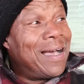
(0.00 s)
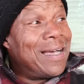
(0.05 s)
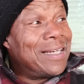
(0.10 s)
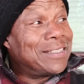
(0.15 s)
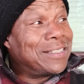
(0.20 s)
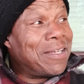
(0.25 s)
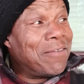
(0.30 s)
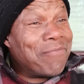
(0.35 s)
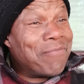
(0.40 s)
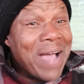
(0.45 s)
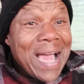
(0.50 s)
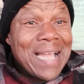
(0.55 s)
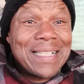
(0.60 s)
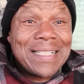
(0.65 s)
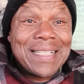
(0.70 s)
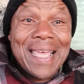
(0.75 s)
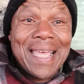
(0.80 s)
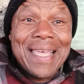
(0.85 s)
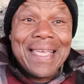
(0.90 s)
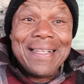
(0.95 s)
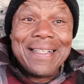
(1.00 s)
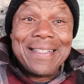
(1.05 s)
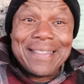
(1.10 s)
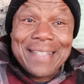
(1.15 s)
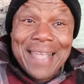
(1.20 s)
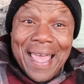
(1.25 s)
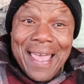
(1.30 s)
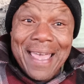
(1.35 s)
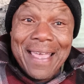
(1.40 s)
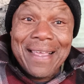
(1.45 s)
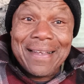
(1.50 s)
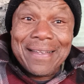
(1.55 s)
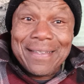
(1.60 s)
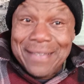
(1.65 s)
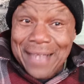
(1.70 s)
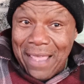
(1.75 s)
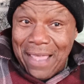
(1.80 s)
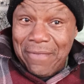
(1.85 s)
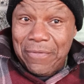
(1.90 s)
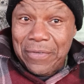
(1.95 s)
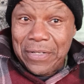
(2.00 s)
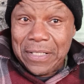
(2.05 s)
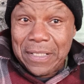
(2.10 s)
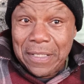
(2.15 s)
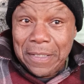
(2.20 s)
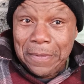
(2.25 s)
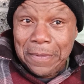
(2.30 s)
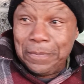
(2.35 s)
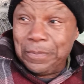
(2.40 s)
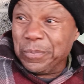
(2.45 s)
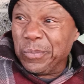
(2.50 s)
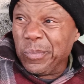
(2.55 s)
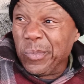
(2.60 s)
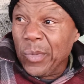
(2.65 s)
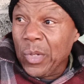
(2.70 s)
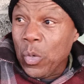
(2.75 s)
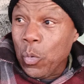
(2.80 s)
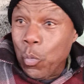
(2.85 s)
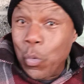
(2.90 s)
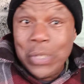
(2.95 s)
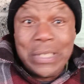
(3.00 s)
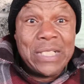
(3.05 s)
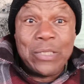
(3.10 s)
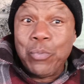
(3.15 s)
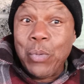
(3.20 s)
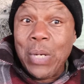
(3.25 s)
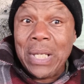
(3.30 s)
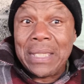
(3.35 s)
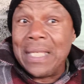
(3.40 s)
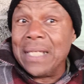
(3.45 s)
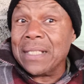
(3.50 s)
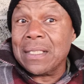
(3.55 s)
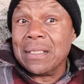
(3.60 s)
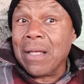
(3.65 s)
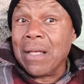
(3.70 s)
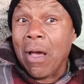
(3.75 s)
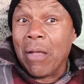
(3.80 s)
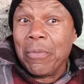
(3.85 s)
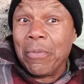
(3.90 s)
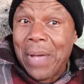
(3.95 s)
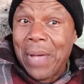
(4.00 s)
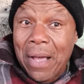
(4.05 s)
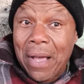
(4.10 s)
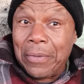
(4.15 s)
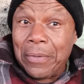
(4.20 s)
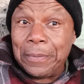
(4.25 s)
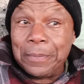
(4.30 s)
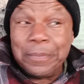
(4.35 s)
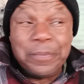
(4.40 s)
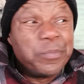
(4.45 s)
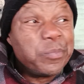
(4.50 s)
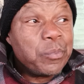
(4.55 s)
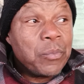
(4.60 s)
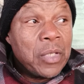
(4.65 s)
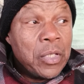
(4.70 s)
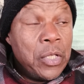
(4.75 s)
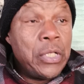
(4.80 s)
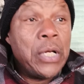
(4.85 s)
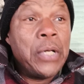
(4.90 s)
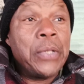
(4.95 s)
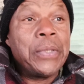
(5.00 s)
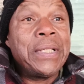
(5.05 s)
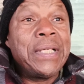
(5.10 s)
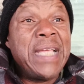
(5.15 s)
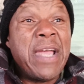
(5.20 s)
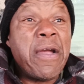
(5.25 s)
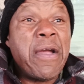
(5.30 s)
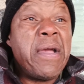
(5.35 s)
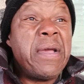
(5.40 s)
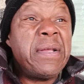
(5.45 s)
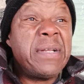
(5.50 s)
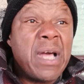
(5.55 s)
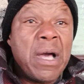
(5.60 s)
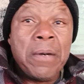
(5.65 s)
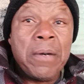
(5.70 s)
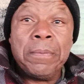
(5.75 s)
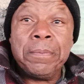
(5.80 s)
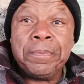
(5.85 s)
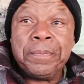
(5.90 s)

Gervonta Tank Davis, which is what this is all about. You know, gearing up